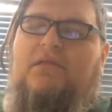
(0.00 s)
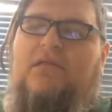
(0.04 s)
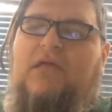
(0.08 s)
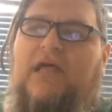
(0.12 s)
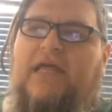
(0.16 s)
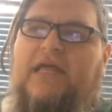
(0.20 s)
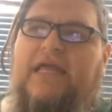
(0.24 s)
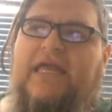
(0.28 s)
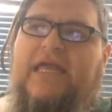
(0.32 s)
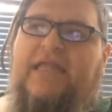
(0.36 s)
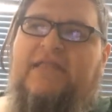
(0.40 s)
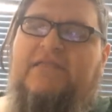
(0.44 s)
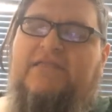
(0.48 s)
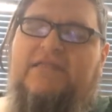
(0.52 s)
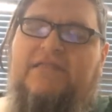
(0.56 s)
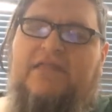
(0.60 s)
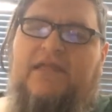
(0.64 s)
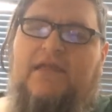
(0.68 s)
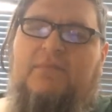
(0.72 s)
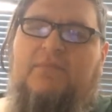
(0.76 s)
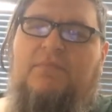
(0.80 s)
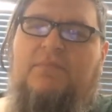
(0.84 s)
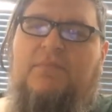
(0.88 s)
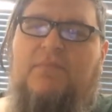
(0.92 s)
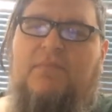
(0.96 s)
against
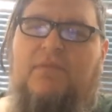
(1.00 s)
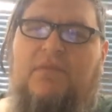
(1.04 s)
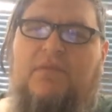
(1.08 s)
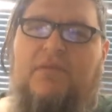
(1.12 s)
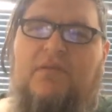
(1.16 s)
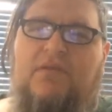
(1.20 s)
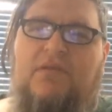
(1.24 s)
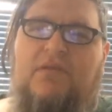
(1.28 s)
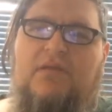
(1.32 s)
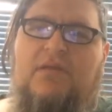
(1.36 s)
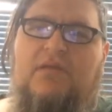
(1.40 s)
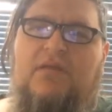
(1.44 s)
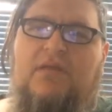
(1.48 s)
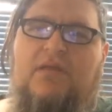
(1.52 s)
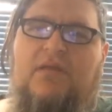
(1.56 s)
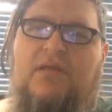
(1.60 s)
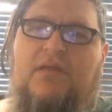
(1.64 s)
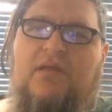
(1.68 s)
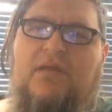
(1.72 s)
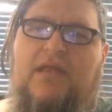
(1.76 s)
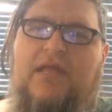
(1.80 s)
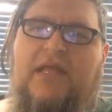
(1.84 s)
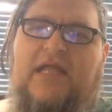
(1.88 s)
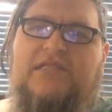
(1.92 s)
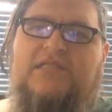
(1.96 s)
them.
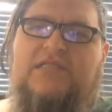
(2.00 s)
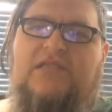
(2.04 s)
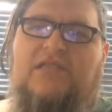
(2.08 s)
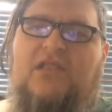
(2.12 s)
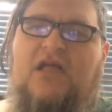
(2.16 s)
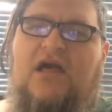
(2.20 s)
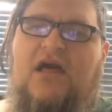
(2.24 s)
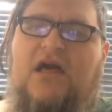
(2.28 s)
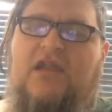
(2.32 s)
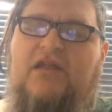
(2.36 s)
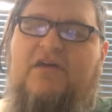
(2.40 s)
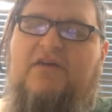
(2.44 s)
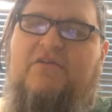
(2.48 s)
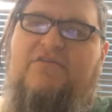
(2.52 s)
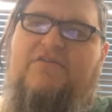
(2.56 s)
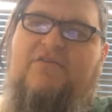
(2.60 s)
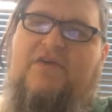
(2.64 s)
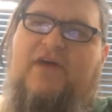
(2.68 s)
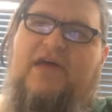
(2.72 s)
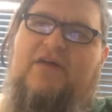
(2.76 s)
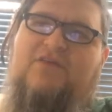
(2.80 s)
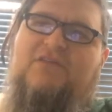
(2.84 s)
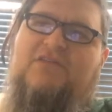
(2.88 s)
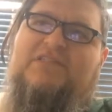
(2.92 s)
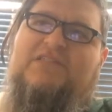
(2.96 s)
It's a lot of
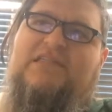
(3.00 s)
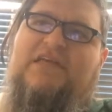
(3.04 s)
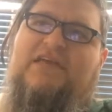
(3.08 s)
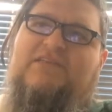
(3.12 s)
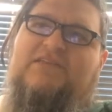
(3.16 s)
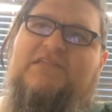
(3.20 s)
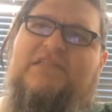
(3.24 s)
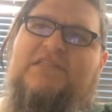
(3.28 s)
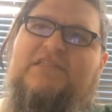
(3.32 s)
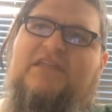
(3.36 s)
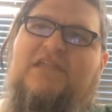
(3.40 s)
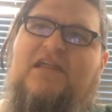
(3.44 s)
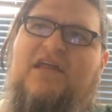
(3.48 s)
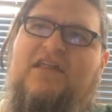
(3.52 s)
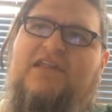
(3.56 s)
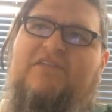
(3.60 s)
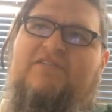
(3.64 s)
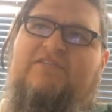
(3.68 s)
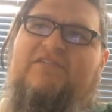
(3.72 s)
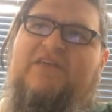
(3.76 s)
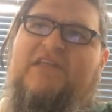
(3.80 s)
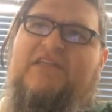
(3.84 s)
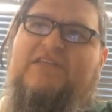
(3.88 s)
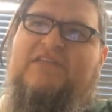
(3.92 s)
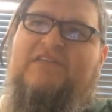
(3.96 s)
I wouldn't say it's it's a lot of
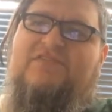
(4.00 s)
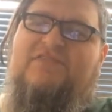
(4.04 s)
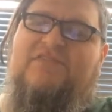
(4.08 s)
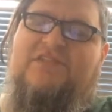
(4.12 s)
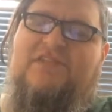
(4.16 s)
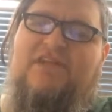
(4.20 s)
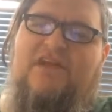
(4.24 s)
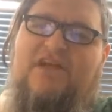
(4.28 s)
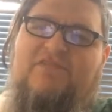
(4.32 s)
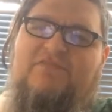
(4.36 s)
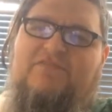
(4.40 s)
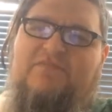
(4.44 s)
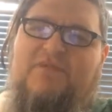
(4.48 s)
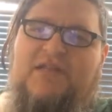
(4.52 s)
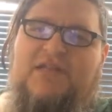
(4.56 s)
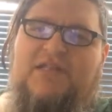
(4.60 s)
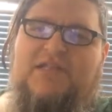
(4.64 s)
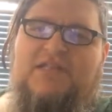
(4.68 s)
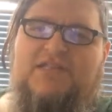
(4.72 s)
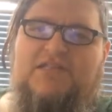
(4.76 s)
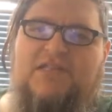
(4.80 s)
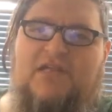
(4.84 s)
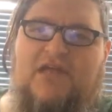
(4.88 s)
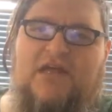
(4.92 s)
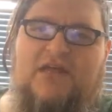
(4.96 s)
defensive stuff, but
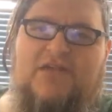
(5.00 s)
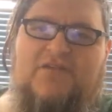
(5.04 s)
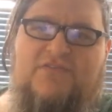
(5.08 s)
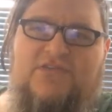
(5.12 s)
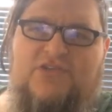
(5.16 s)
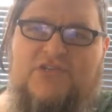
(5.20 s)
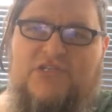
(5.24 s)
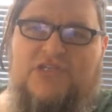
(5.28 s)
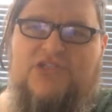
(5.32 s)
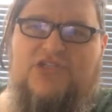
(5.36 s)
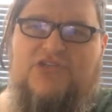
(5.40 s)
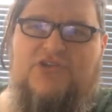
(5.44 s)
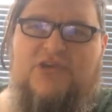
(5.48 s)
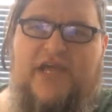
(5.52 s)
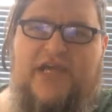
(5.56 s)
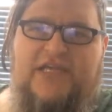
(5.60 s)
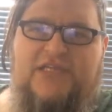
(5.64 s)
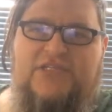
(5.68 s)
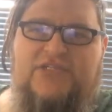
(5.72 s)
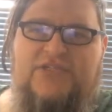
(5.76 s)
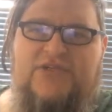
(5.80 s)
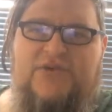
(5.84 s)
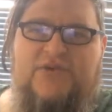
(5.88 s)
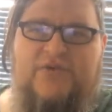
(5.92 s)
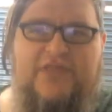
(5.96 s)
it's a lot of
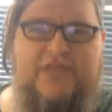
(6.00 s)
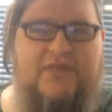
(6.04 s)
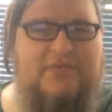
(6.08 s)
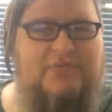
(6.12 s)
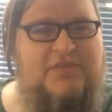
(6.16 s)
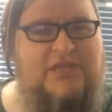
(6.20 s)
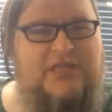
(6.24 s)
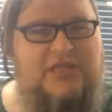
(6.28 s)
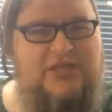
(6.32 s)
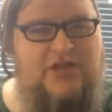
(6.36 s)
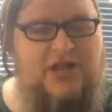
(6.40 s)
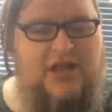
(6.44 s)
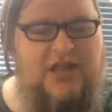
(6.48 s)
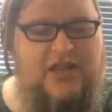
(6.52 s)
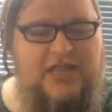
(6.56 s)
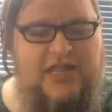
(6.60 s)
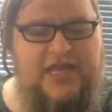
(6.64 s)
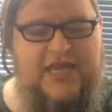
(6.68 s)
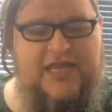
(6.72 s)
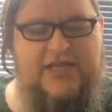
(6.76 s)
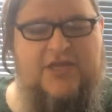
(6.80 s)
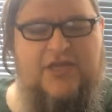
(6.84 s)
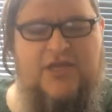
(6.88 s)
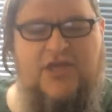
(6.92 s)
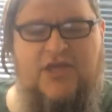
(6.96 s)
strikes too, and they, they're not
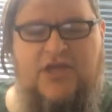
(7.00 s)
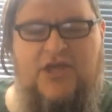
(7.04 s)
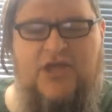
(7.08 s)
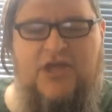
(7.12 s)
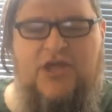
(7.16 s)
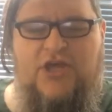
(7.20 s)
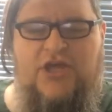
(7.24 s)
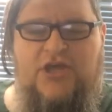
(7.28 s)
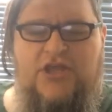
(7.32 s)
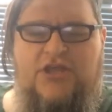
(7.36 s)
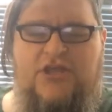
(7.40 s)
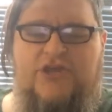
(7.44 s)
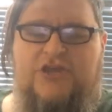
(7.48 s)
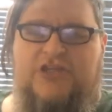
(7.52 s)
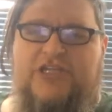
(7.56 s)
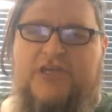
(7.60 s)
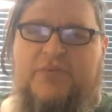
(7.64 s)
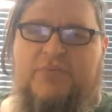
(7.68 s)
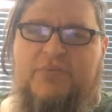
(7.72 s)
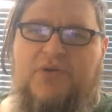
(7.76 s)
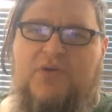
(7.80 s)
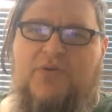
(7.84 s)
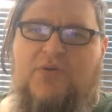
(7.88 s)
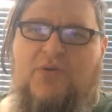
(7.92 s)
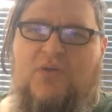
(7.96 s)
like your
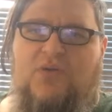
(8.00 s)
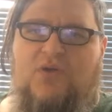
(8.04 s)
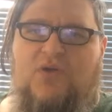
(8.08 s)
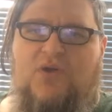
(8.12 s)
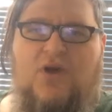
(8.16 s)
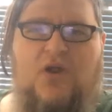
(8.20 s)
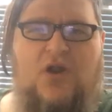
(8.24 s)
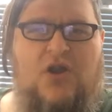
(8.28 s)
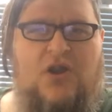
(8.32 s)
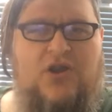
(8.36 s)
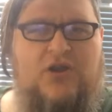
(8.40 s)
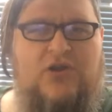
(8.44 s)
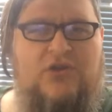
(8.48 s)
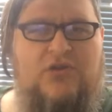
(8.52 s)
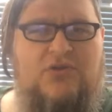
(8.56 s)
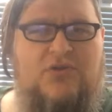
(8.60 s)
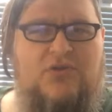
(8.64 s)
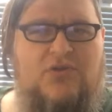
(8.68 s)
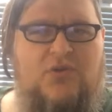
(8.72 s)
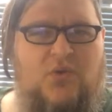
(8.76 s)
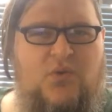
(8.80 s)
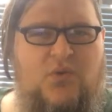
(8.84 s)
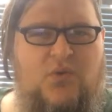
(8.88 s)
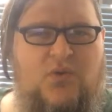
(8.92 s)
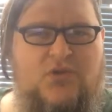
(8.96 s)
typical
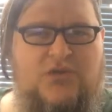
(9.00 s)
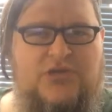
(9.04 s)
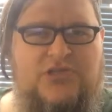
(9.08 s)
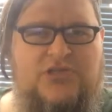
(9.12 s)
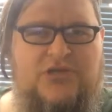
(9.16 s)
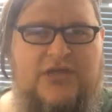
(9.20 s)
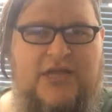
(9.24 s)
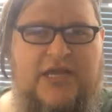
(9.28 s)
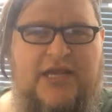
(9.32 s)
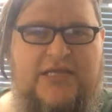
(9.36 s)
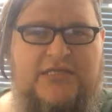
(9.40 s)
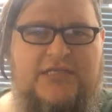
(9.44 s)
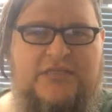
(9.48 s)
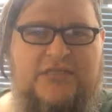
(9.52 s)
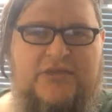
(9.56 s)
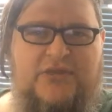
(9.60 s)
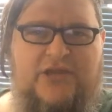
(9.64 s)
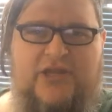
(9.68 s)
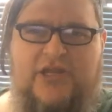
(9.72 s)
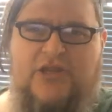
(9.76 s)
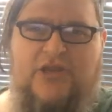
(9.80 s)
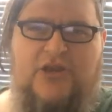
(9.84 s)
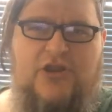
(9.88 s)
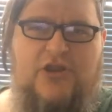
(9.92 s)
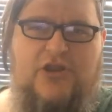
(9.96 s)
hardcore strikes. So
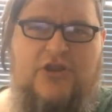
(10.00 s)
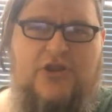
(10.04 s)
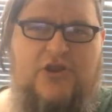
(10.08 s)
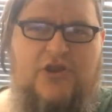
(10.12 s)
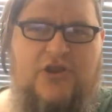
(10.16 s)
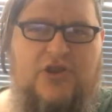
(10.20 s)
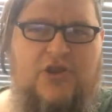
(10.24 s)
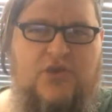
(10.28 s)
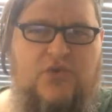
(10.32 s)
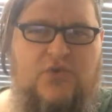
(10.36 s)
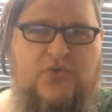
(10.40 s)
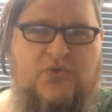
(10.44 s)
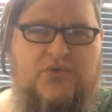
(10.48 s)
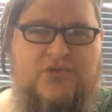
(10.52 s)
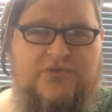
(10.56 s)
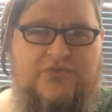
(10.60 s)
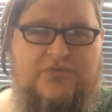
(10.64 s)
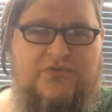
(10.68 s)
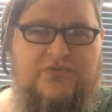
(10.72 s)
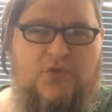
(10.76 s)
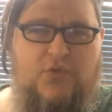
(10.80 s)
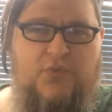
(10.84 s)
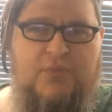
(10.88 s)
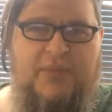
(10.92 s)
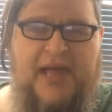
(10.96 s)
you're not you're not you're not using
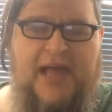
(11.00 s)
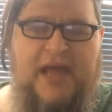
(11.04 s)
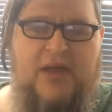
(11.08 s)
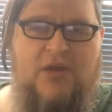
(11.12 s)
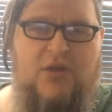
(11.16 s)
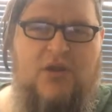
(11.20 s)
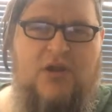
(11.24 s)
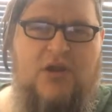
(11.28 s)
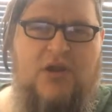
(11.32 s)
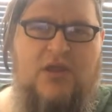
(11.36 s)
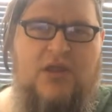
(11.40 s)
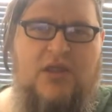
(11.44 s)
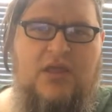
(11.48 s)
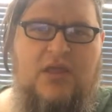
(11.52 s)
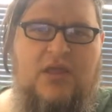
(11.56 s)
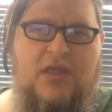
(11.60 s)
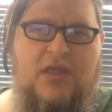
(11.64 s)
full power